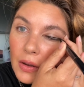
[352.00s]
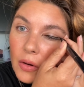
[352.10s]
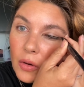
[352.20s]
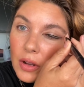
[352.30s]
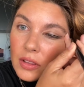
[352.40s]

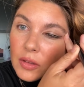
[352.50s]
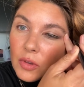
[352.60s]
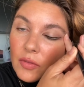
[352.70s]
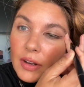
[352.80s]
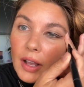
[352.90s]
Quickly
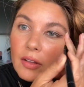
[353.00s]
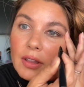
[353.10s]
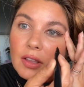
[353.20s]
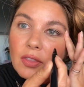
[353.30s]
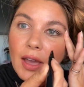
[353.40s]
move it out
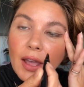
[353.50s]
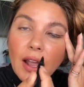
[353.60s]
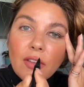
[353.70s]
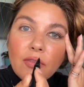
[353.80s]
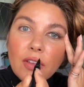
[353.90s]
like that.
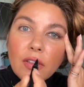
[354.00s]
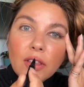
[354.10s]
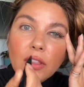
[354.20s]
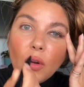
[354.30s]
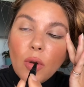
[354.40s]
I feel
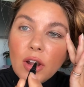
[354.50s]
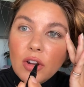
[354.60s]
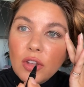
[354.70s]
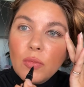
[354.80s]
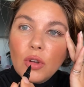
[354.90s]
like the quicker
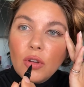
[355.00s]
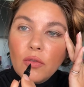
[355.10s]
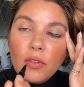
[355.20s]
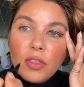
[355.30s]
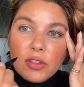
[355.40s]
you move,
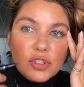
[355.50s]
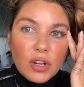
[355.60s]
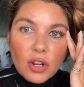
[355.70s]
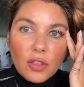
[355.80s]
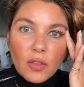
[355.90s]
the
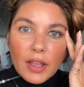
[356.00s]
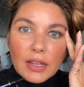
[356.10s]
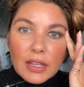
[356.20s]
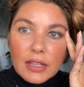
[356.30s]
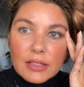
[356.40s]
straighter the line
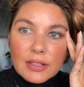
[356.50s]
is.